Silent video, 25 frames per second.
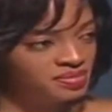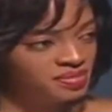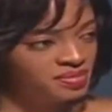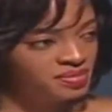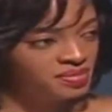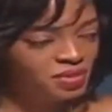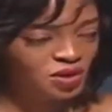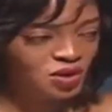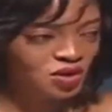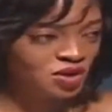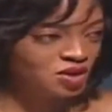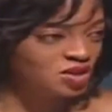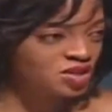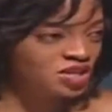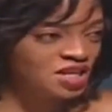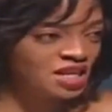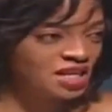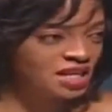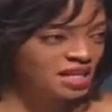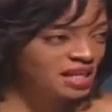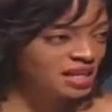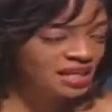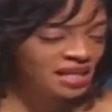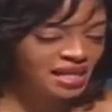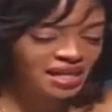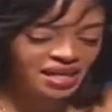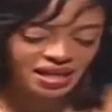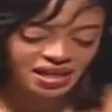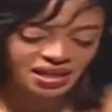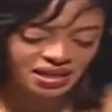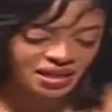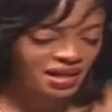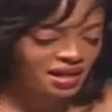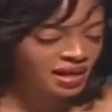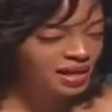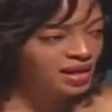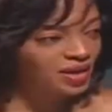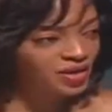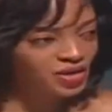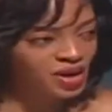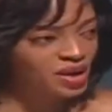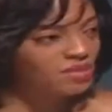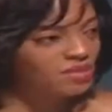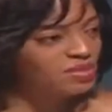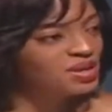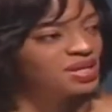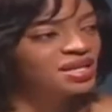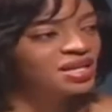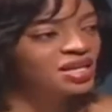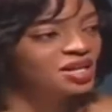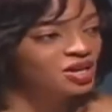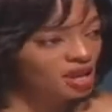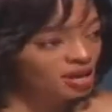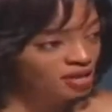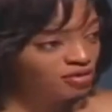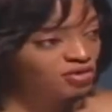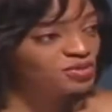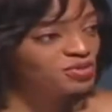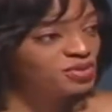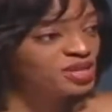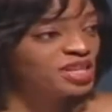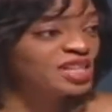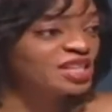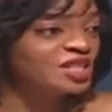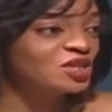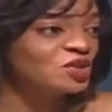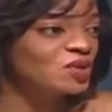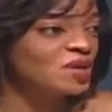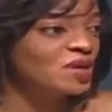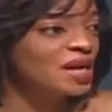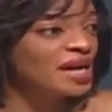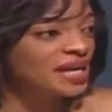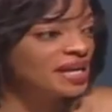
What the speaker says: Because Charlie, the Grammy there, you have to bring it to Ghana.